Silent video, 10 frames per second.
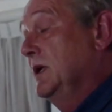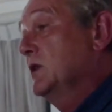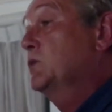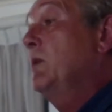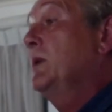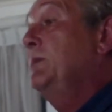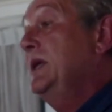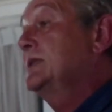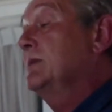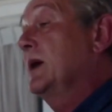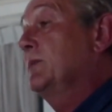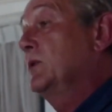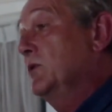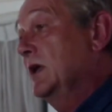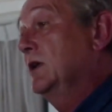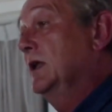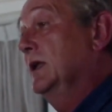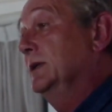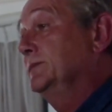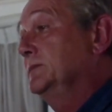This woman beats him up
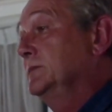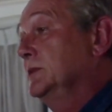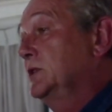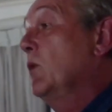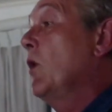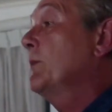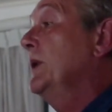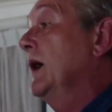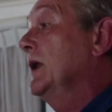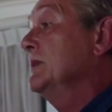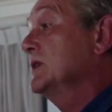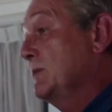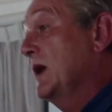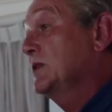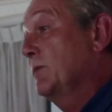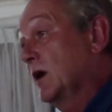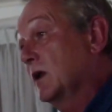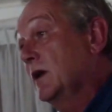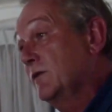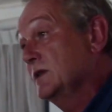regularly. She'll walk behind him and smash a
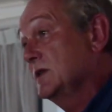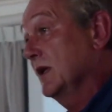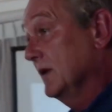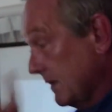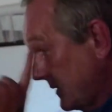bottle over his head.